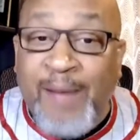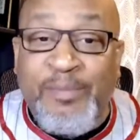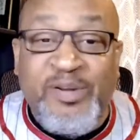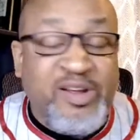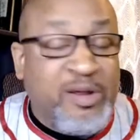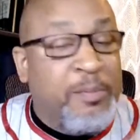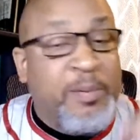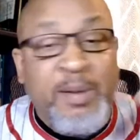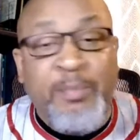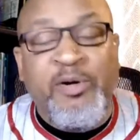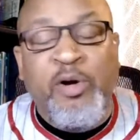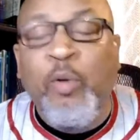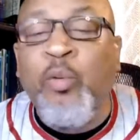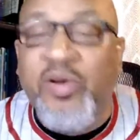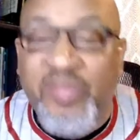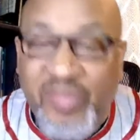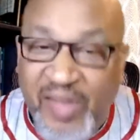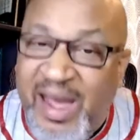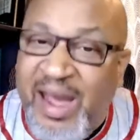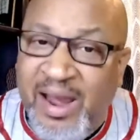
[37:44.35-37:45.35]
particularly people who were
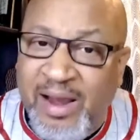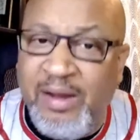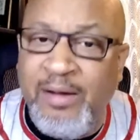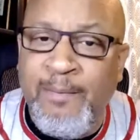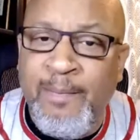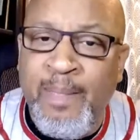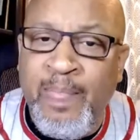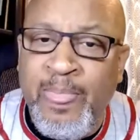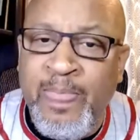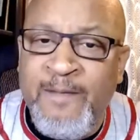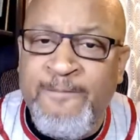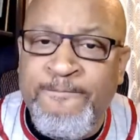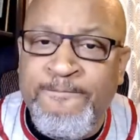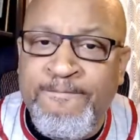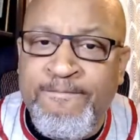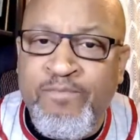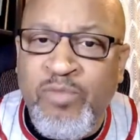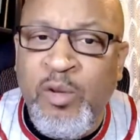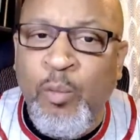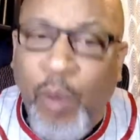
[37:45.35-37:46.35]
there,
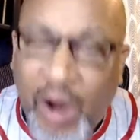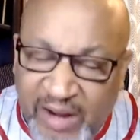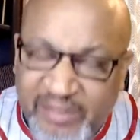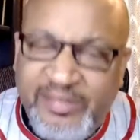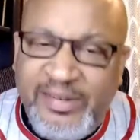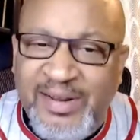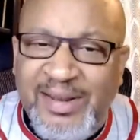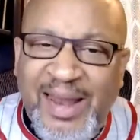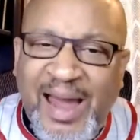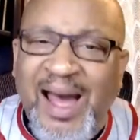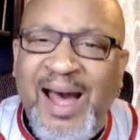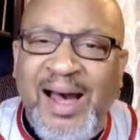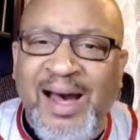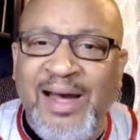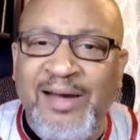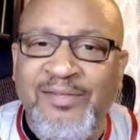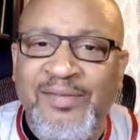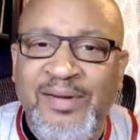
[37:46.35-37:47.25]
watched it live.